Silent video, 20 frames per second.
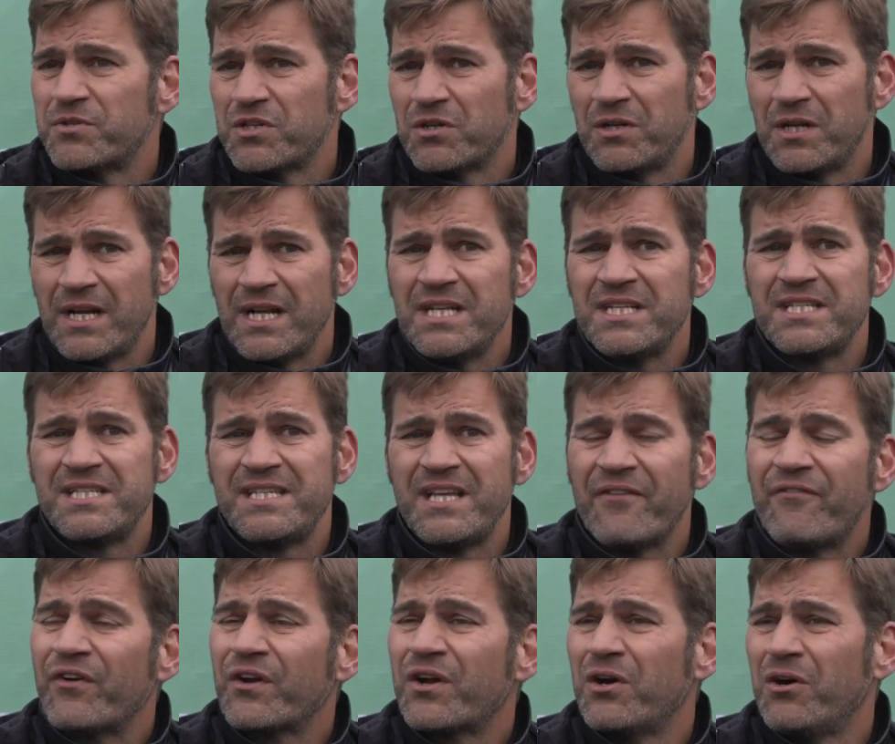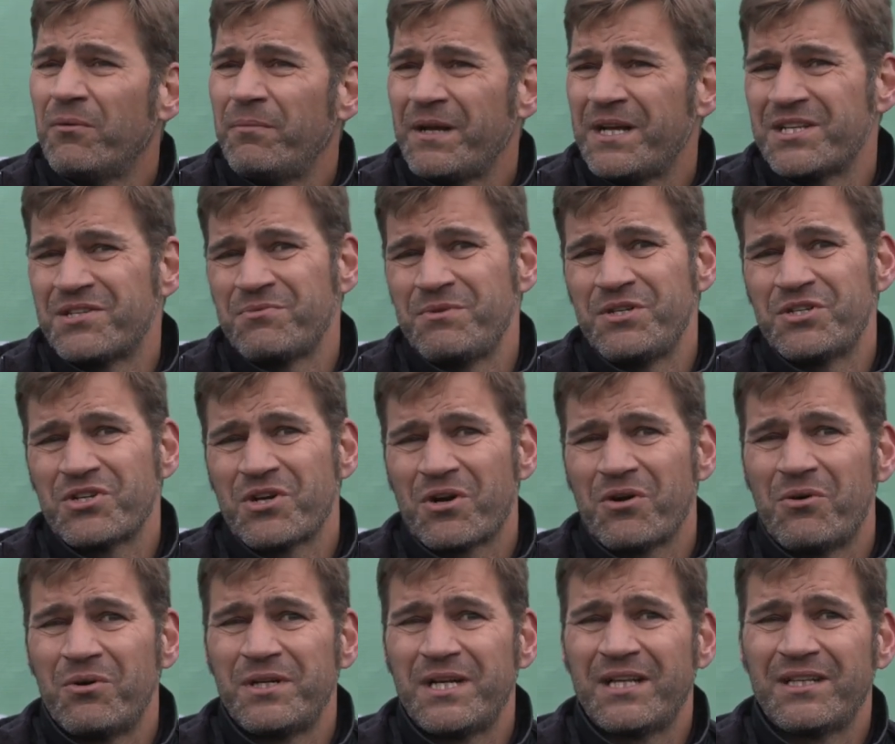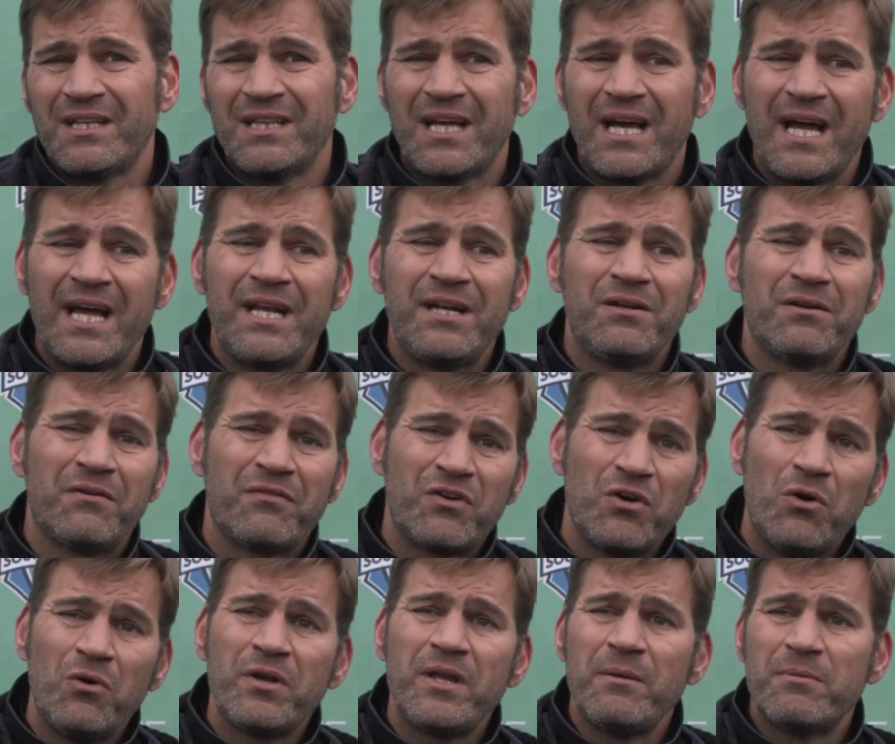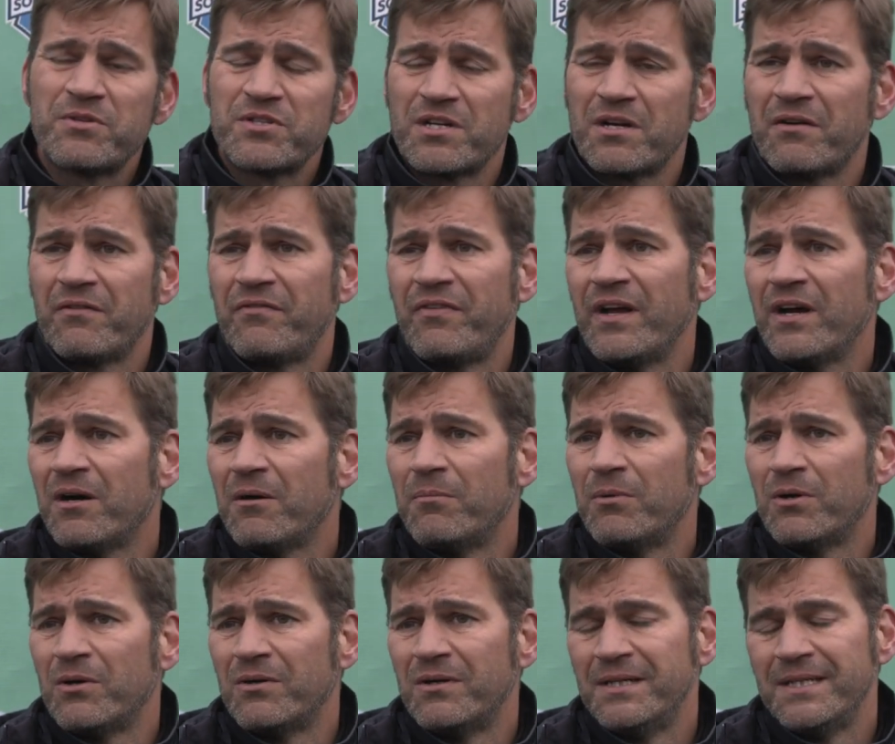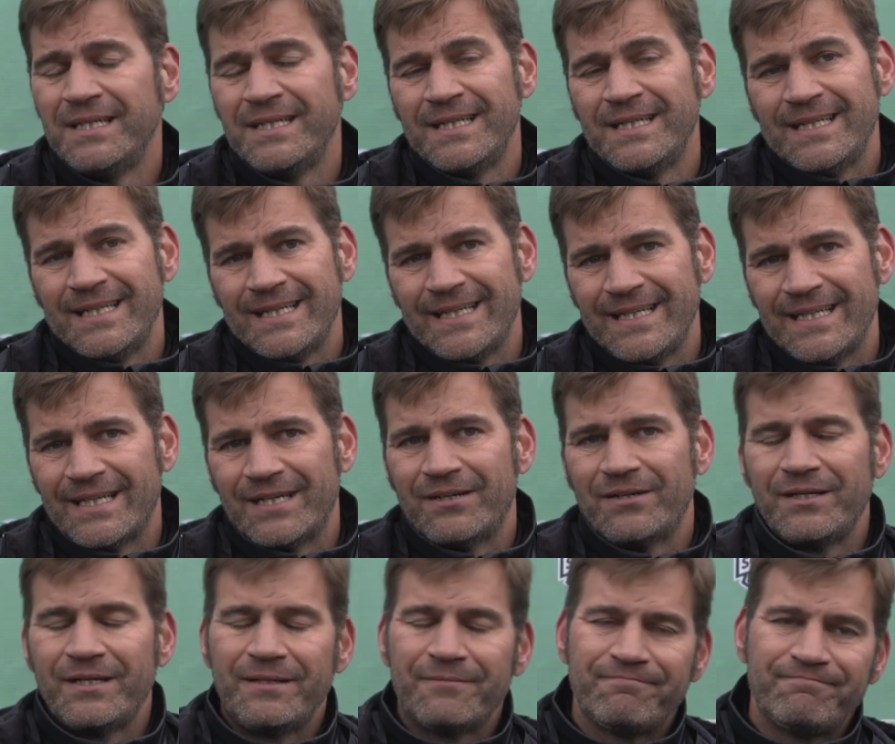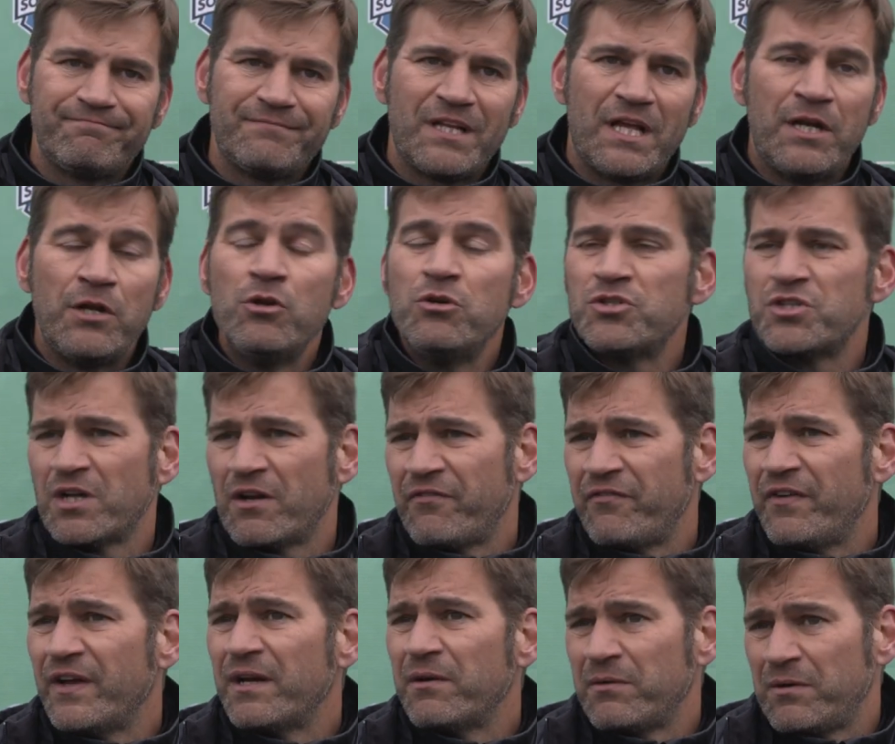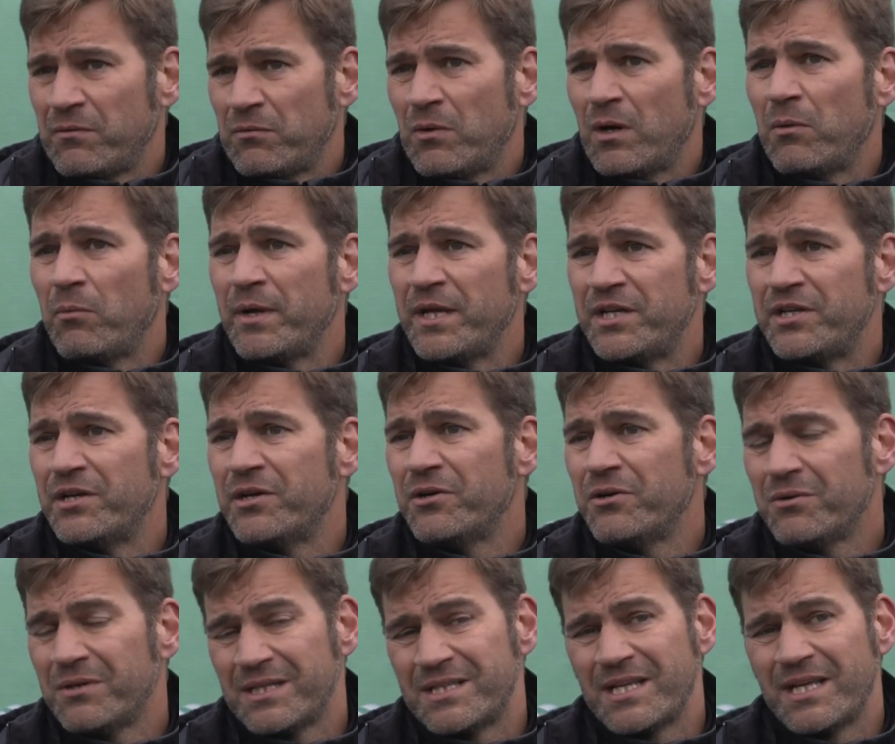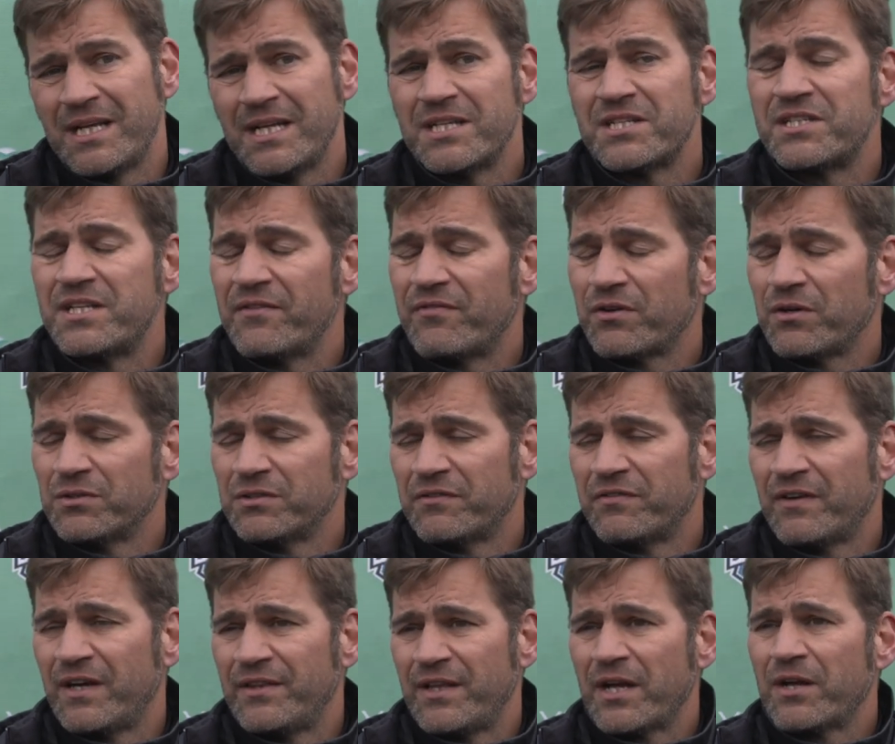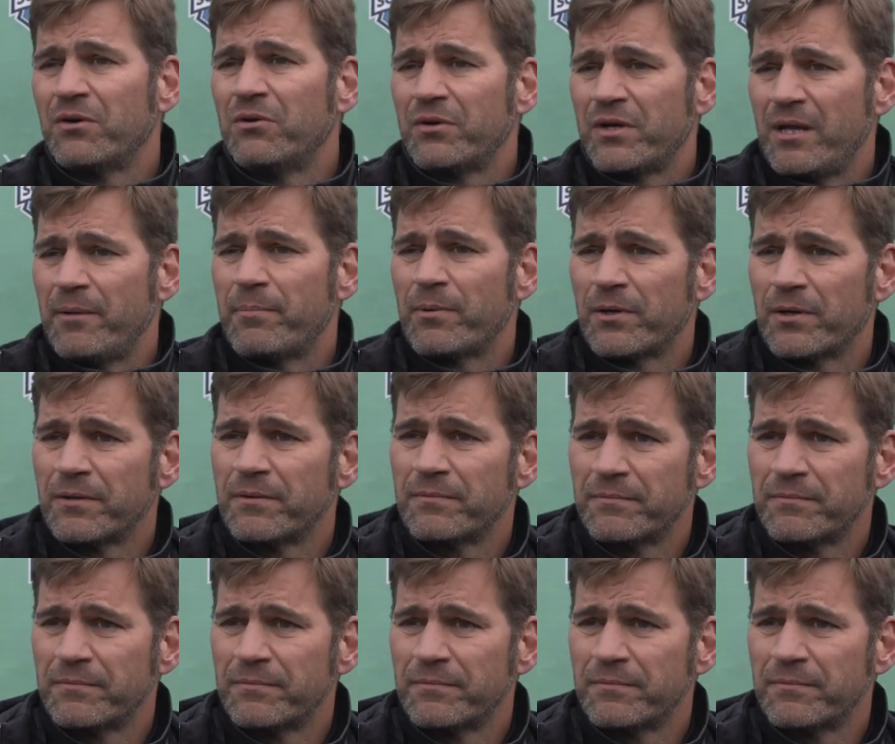So it is difficult because when you start going down the line of goalkeepers that are available, you know, and who's going to fit in what we do, it is difficult to find that goalkeeper.